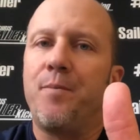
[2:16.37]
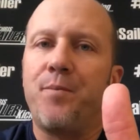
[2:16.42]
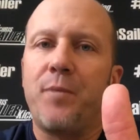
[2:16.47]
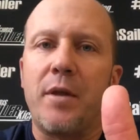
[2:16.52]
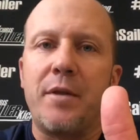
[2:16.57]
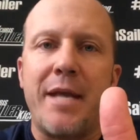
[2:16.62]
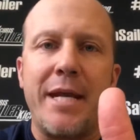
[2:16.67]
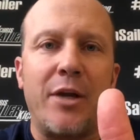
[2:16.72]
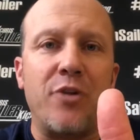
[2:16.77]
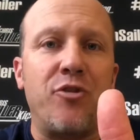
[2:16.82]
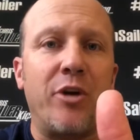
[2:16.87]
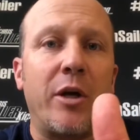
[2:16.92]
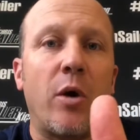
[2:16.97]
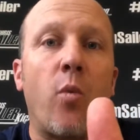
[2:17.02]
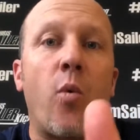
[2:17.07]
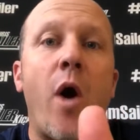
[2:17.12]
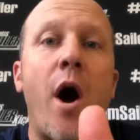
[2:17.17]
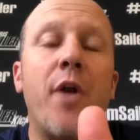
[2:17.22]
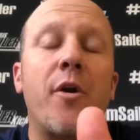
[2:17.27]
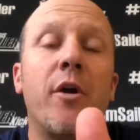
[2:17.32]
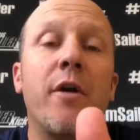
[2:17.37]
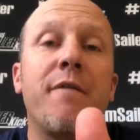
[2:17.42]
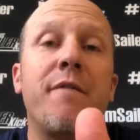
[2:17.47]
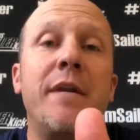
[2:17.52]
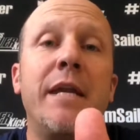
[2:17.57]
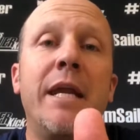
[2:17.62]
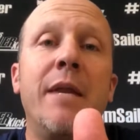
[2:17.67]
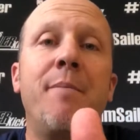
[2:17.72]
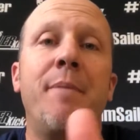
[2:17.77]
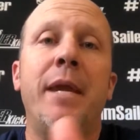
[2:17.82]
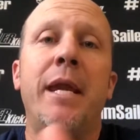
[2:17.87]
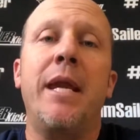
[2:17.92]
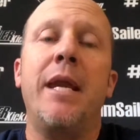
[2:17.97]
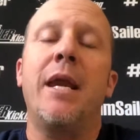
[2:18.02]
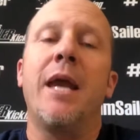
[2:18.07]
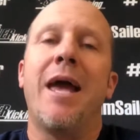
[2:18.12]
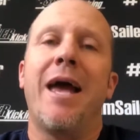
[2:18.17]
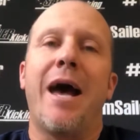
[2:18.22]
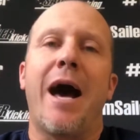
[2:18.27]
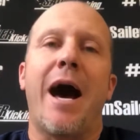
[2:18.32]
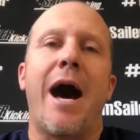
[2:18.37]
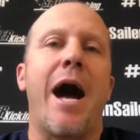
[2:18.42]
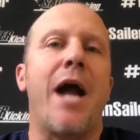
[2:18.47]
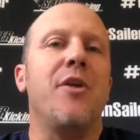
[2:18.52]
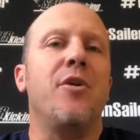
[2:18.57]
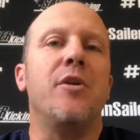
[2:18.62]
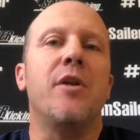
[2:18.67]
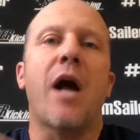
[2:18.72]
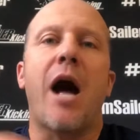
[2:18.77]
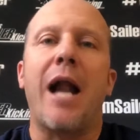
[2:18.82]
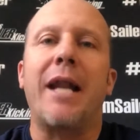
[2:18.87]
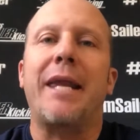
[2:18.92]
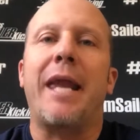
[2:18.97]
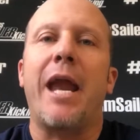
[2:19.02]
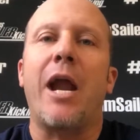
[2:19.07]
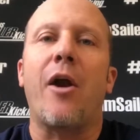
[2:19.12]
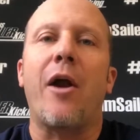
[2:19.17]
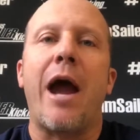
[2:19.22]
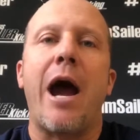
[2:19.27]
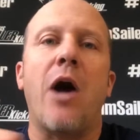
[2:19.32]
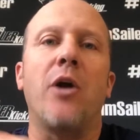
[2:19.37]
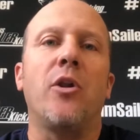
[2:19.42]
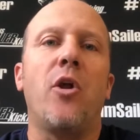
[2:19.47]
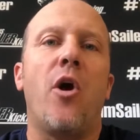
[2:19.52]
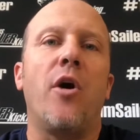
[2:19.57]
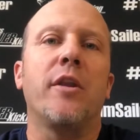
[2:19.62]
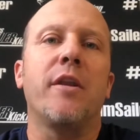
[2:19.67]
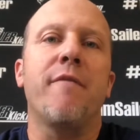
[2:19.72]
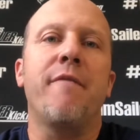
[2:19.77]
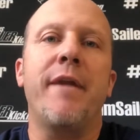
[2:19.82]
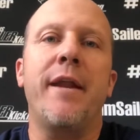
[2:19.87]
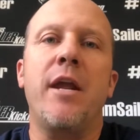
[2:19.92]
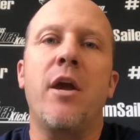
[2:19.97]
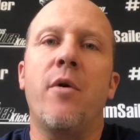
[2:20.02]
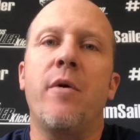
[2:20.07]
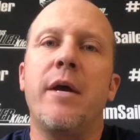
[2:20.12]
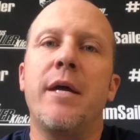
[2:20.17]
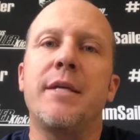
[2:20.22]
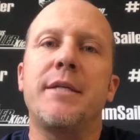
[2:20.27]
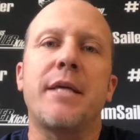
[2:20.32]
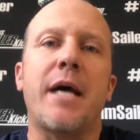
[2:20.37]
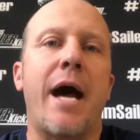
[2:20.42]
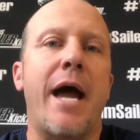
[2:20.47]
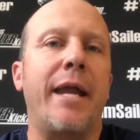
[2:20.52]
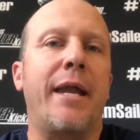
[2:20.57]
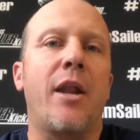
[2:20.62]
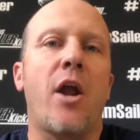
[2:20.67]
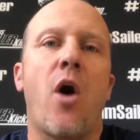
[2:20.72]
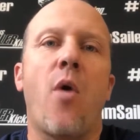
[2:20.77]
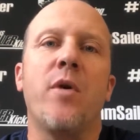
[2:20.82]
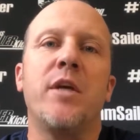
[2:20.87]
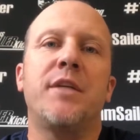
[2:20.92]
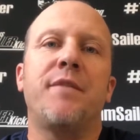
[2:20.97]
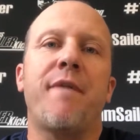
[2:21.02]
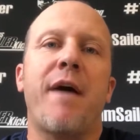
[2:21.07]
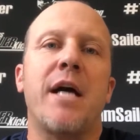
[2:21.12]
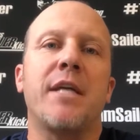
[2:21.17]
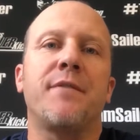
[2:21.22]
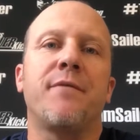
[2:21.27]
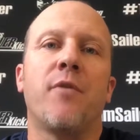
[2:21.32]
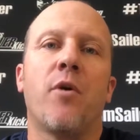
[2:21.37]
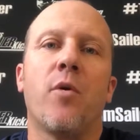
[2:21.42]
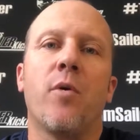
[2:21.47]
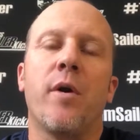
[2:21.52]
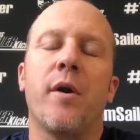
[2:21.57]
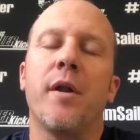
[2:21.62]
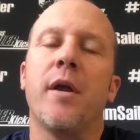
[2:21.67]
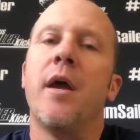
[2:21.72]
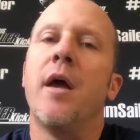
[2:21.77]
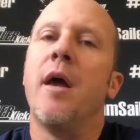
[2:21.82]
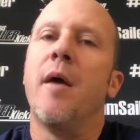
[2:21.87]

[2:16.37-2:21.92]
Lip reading: Take a drink of water if need be. I do not care how long the video is. I can always fast forward.